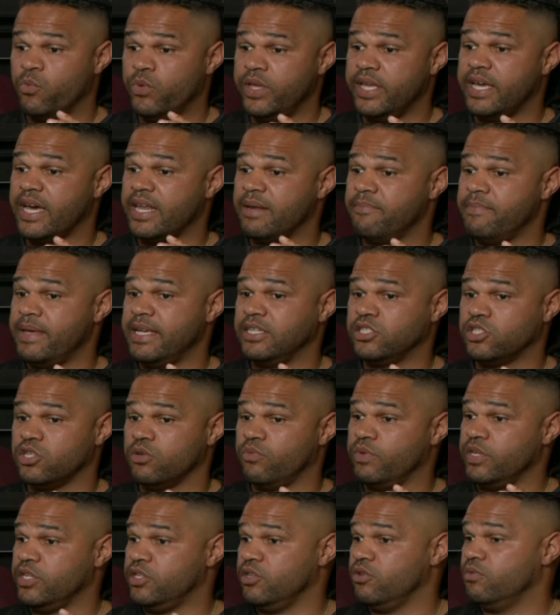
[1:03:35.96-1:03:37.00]
We got to make sure
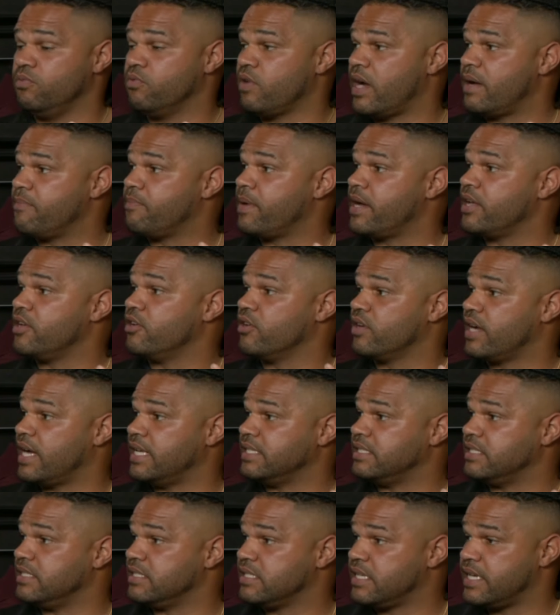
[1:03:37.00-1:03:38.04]
we do right by your
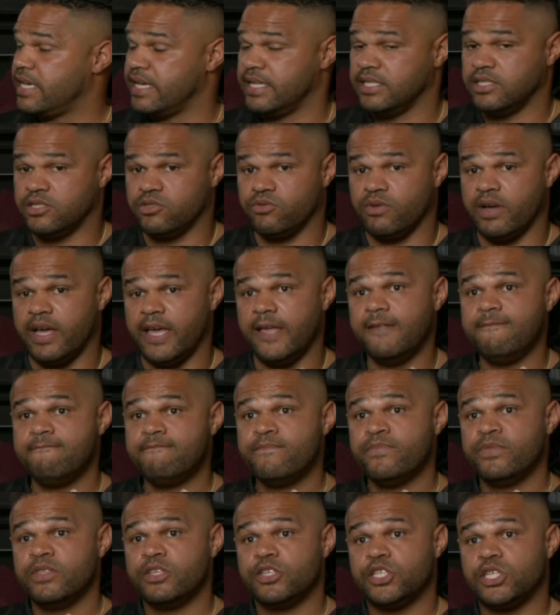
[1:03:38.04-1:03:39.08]
guys' kids, right?
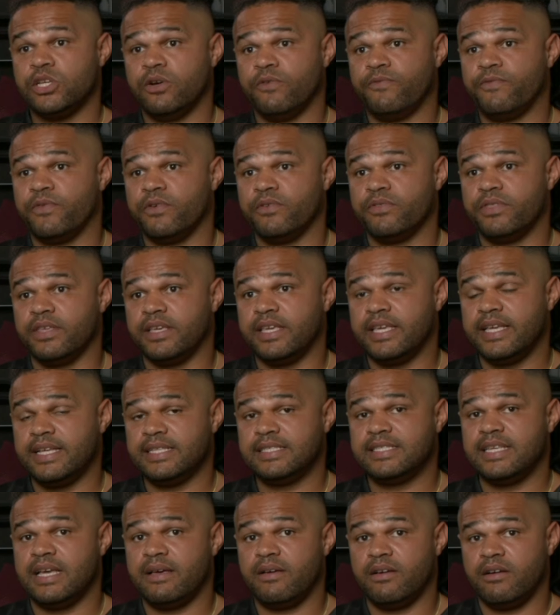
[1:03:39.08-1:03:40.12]
So for the
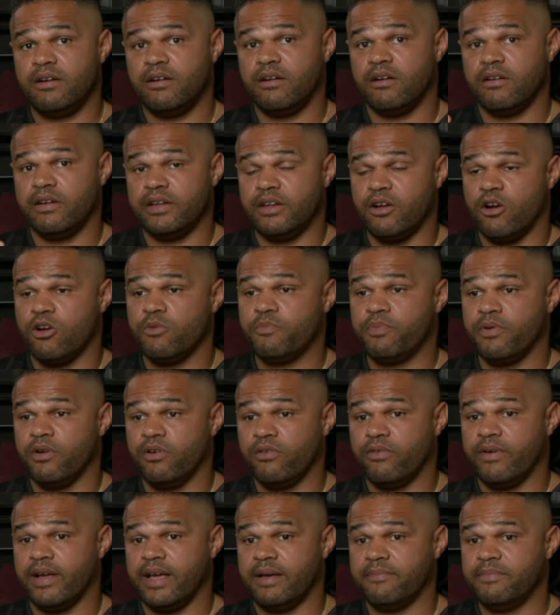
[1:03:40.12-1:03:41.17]
kids that are in our
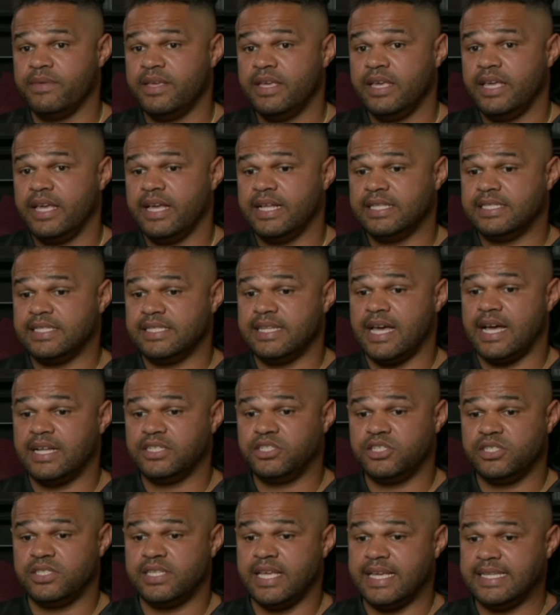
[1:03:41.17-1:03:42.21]
program, it's not
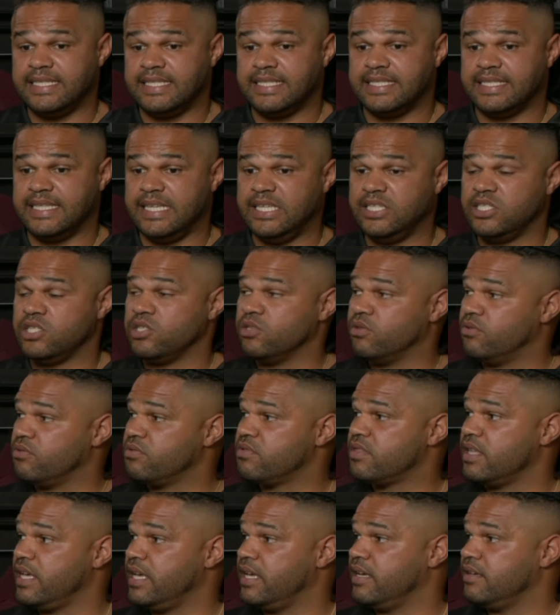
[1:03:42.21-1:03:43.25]
just a seasonal
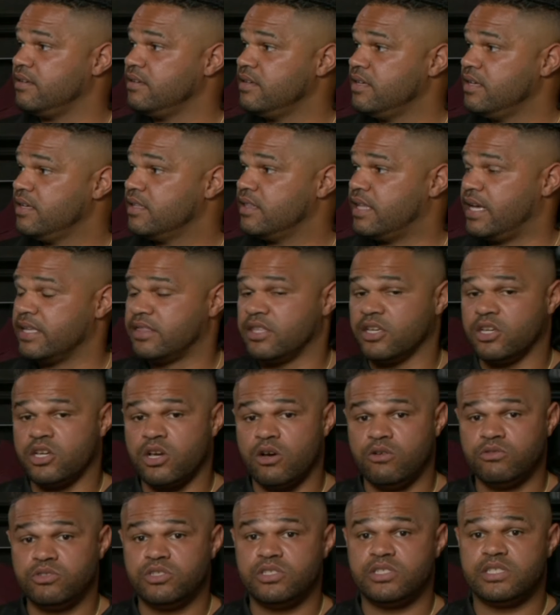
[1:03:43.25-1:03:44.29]
thing. Like the
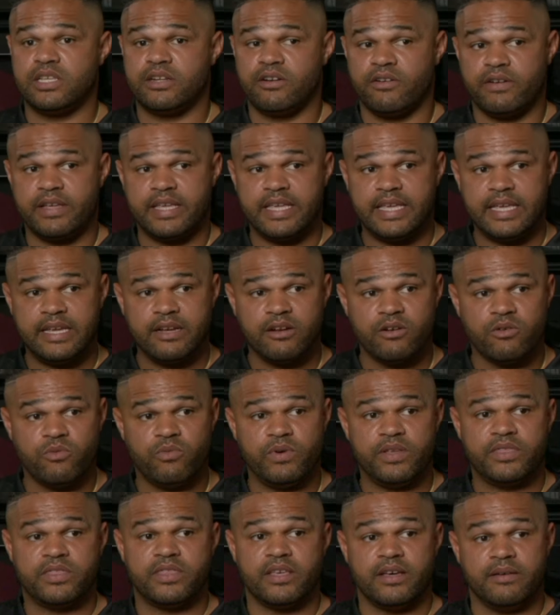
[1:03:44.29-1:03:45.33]
coaches that are here
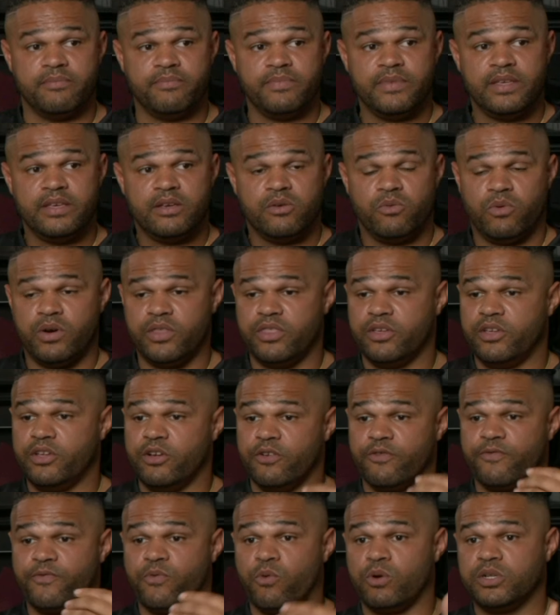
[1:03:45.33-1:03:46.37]
with them, whether
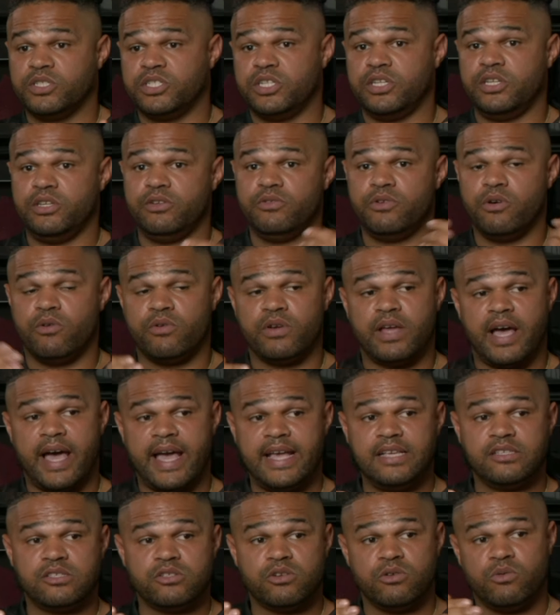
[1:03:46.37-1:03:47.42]
you're 14, you going to
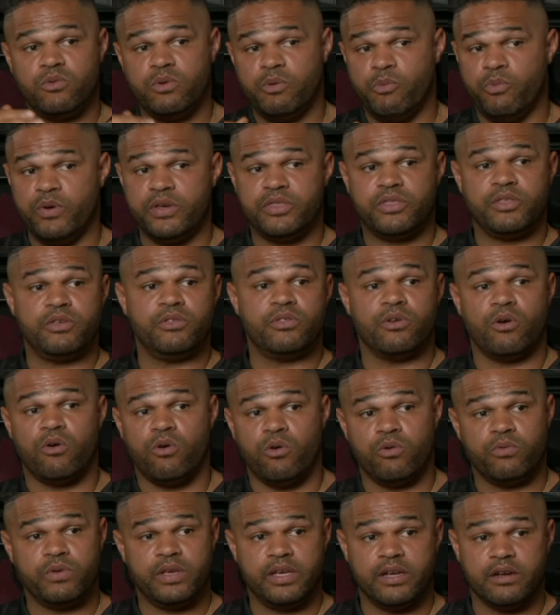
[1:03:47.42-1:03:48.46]
high school, we're with you the
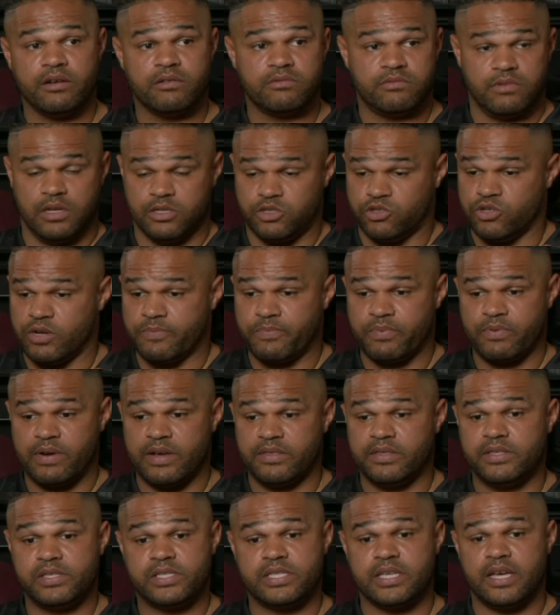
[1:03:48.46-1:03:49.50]
whole year, a trip
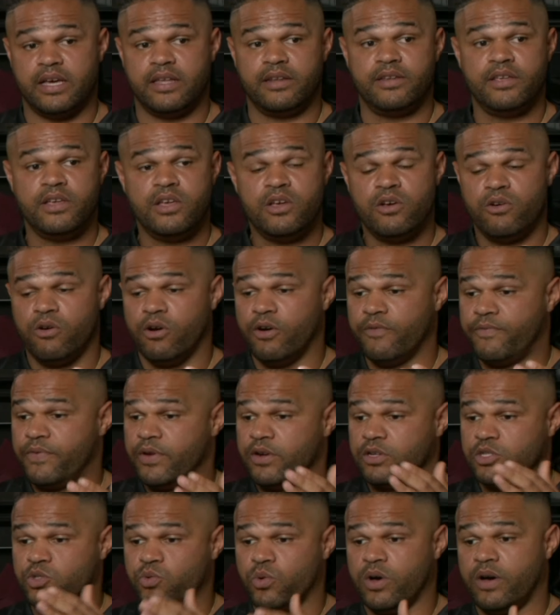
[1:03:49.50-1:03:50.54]
around the sun, or if
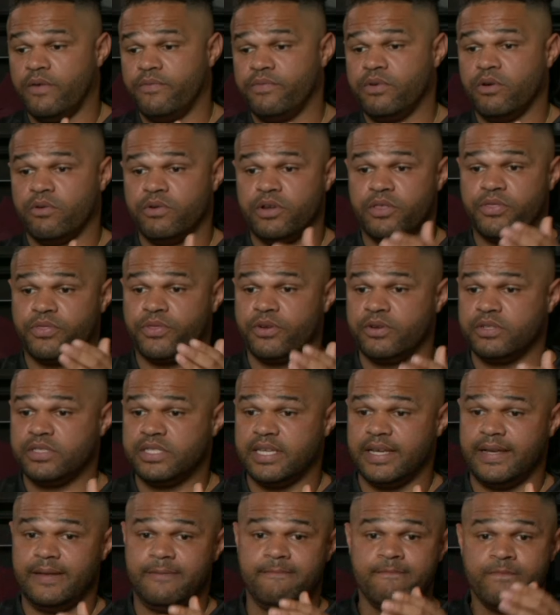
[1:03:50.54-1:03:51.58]
you're 12 going to
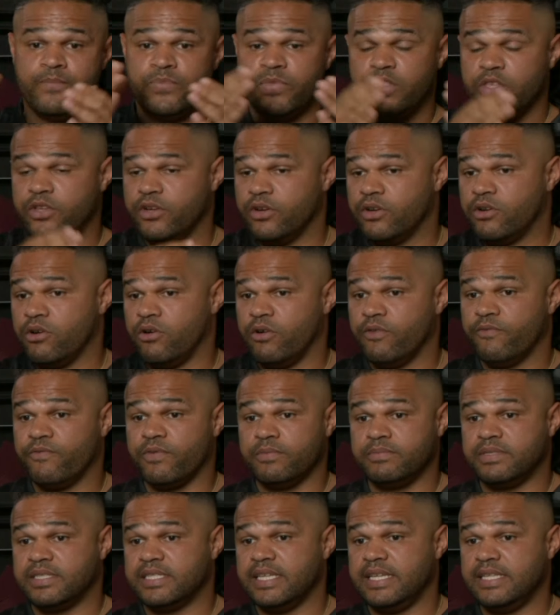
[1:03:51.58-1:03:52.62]
13, you're going
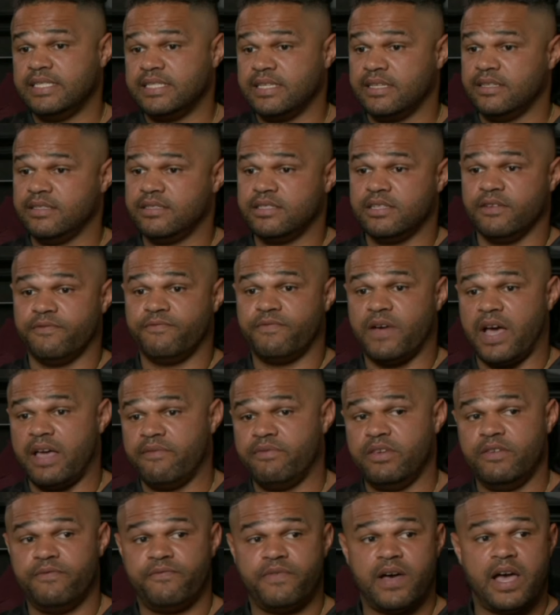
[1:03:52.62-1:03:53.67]
from season to
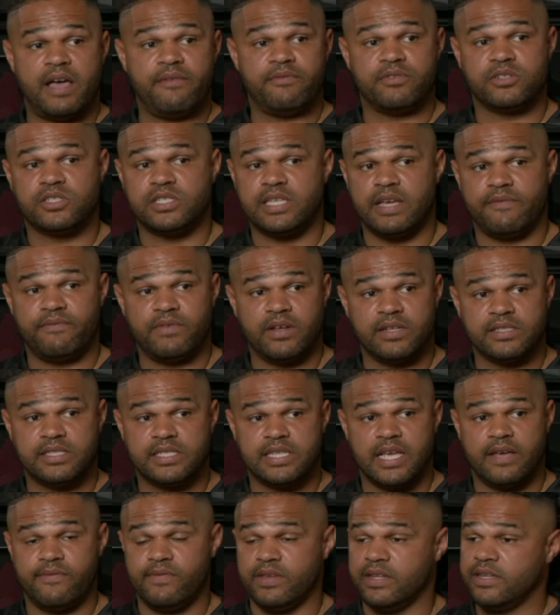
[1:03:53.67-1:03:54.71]
5v5 or
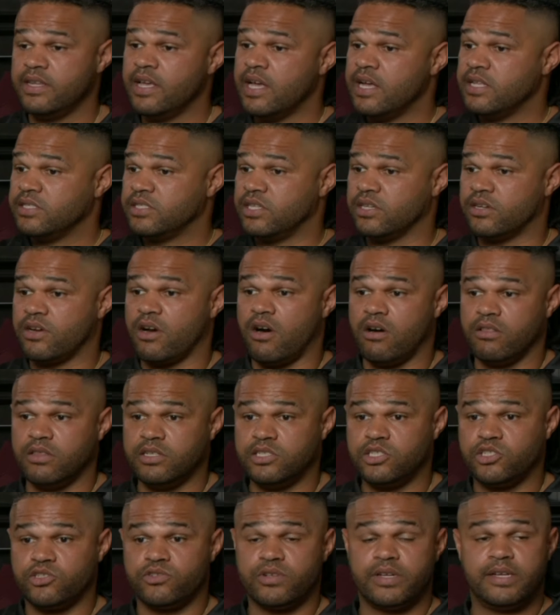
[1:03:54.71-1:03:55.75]
7-on-7 to
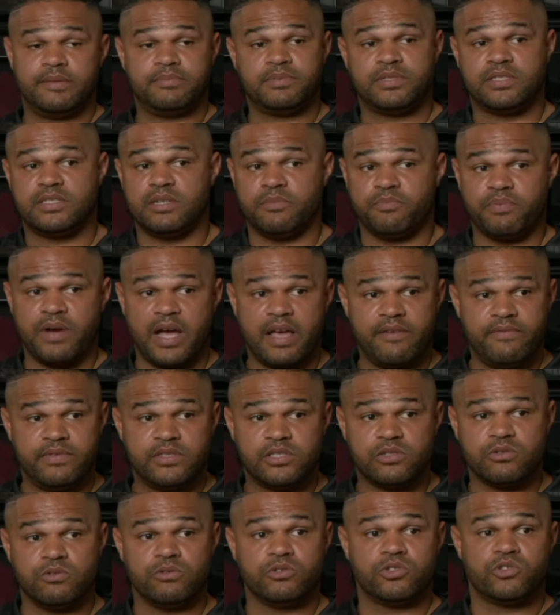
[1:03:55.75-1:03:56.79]
college trips to private
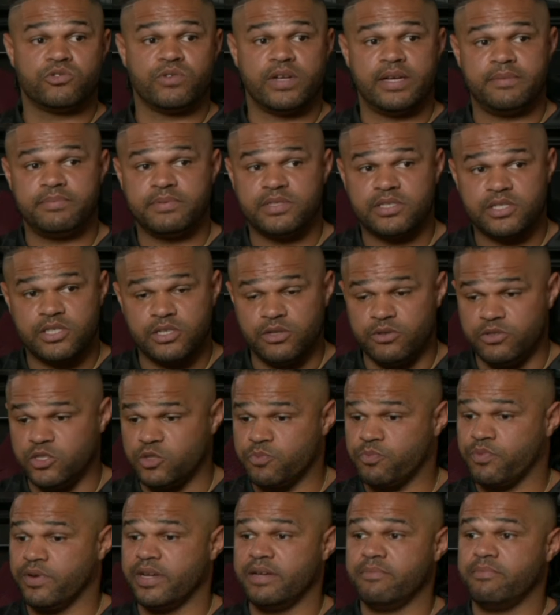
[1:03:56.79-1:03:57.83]
school trips to
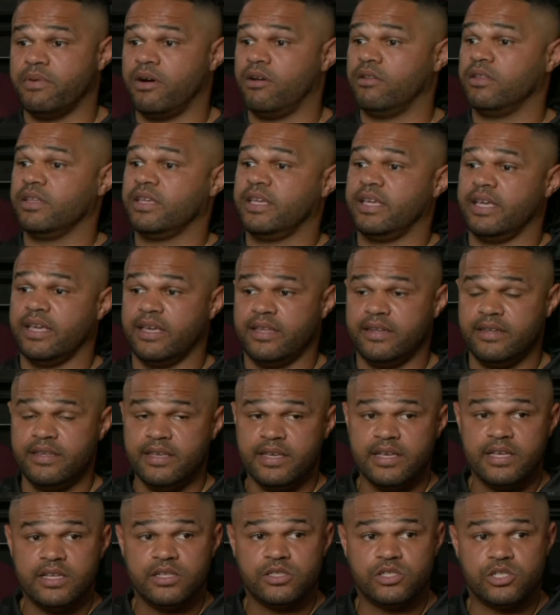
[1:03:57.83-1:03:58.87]
spring ball again
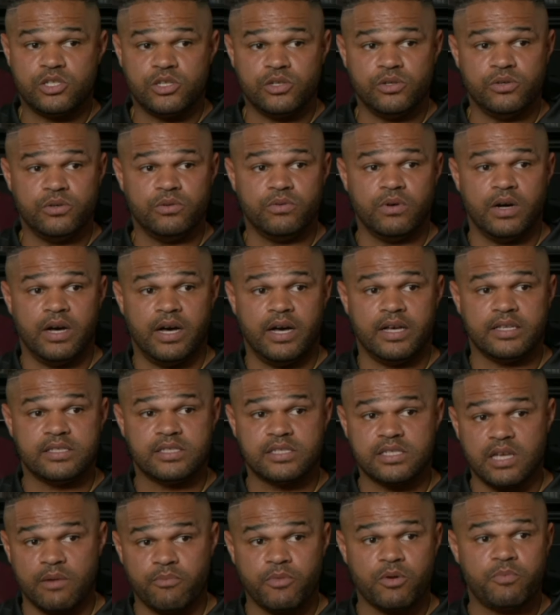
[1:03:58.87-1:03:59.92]
to
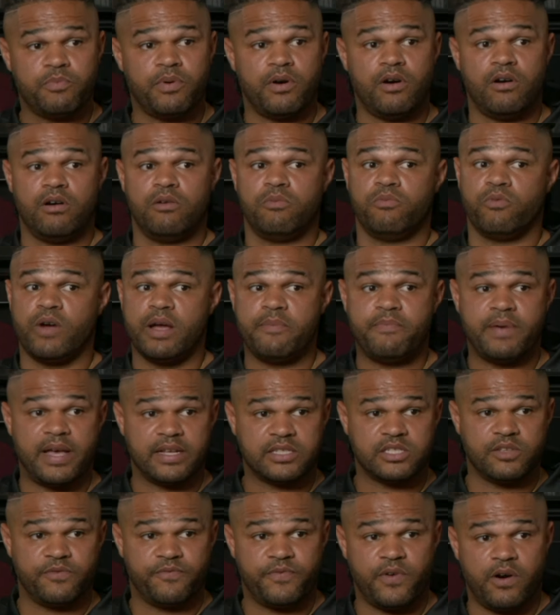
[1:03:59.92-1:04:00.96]
summer ball, right
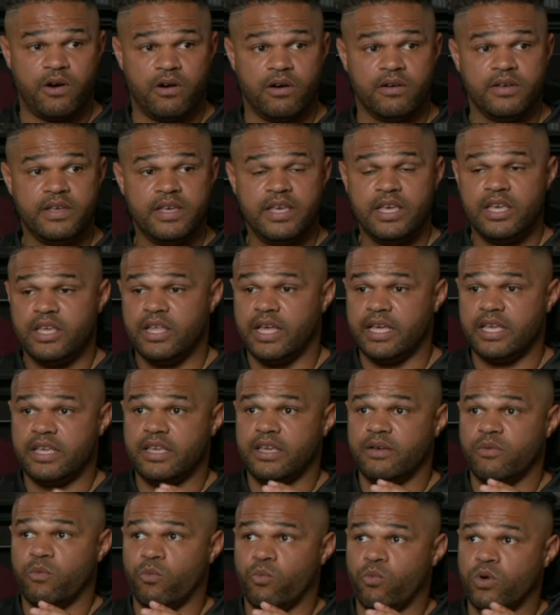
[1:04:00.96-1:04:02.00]
back to fall.
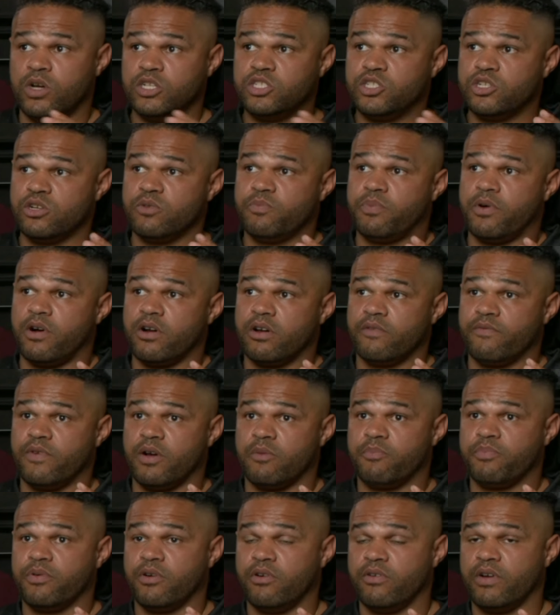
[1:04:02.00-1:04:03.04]
Like once you're a part of
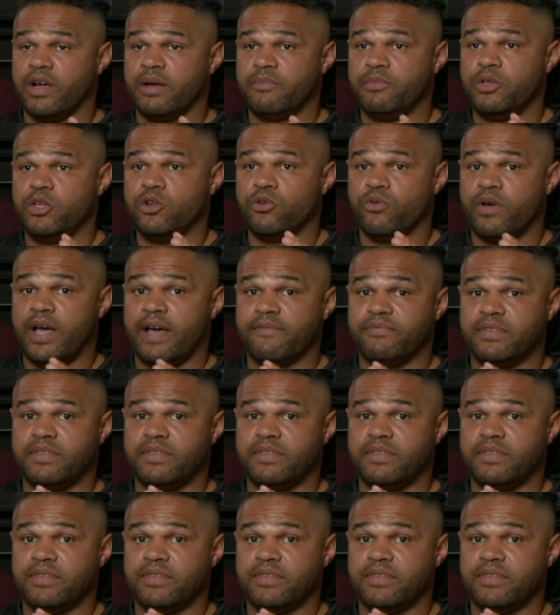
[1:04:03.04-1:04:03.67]
our program, you don't